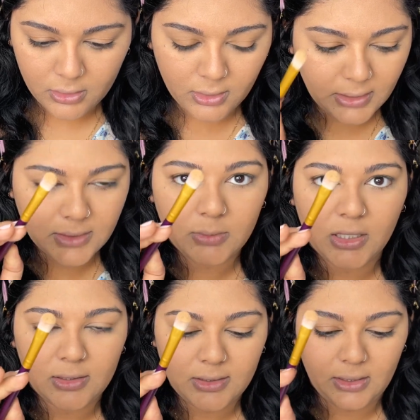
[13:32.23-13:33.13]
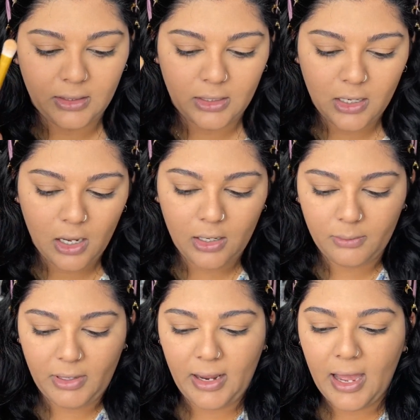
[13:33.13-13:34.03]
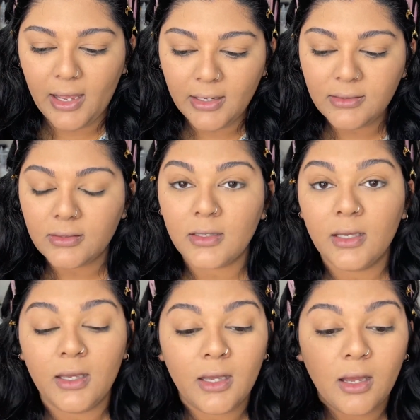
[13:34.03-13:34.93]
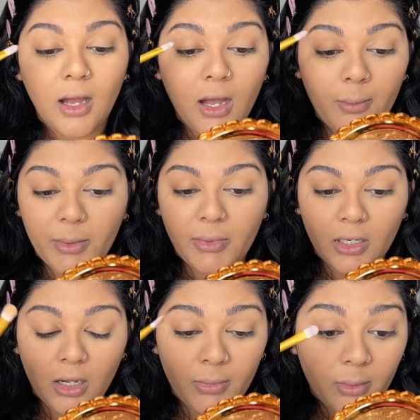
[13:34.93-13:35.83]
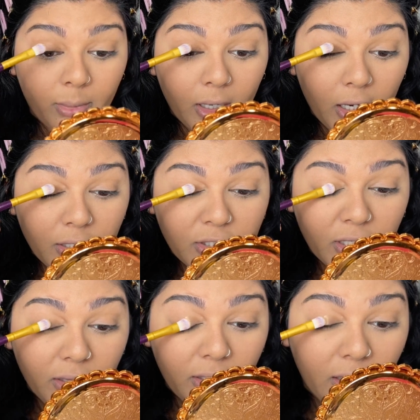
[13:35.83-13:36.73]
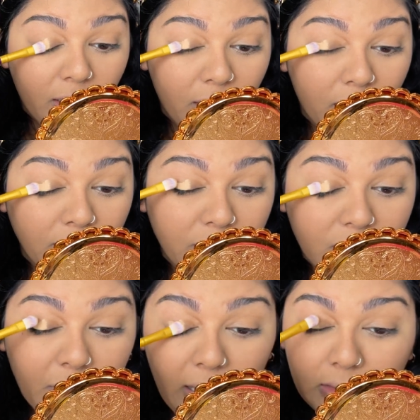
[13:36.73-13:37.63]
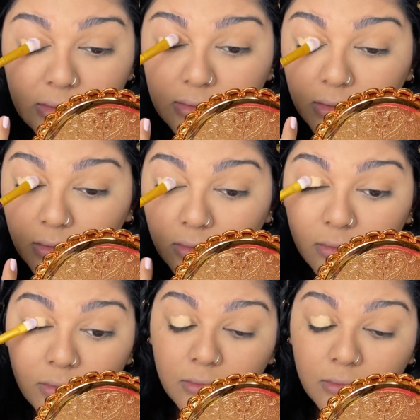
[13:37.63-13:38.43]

get some concealer on my eyes, on my brush, and then just pat this in.